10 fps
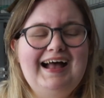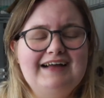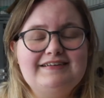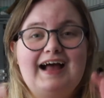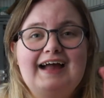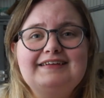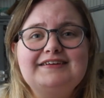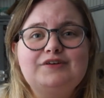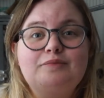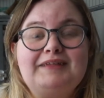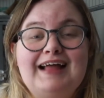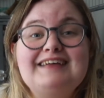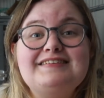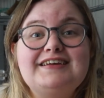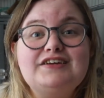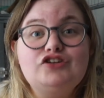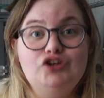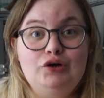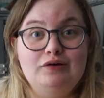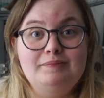A tiny little plastic
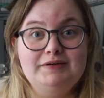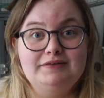tub